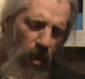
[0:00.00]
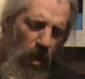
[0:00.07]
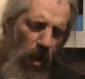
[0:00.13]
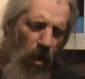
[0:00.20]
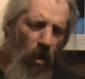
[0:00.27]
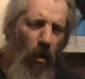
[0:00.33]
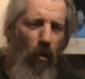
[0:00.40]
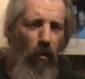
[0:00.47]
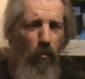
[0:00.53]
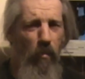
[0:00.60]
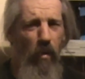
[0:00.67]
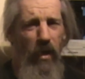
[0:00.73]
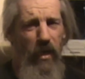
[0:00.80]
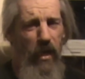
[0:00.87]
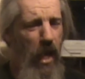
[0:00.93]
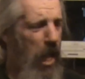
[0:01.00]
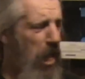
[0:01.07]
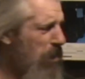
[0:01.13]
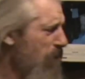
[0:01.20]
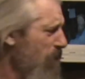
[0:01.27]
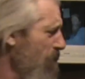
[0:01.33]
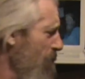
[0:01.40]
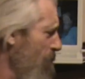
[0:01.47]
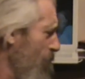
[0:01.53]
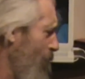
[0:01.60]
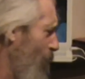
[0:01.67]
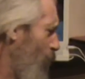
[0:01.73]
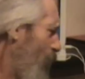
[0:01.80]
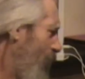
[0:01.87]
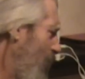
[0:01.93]
Oh, mate.
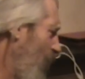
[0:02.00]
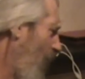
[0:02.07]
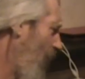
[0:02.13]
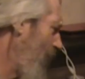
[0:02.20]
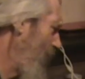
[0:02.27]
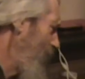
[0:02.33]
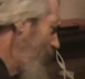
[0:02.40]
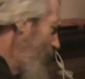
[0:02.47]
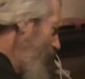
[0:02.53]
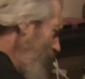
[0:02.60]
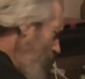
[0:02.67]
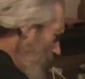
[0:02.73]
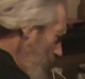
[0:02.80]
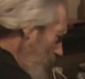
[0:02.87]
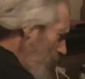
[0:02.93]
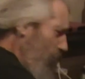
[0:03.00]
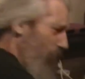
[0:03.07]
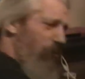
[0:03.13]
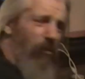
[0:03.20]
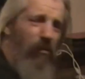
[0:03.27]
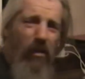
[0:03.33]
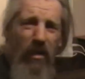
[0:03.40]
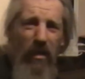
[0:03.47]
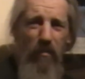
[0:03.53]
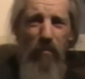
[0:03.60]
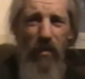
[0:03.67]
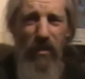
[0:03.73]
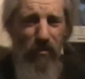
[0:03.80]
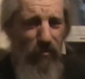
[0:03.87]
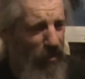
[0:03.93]
That is so chocolatey
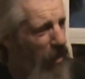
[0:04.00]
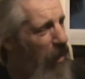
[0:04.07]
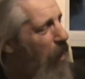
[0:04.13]
bittery.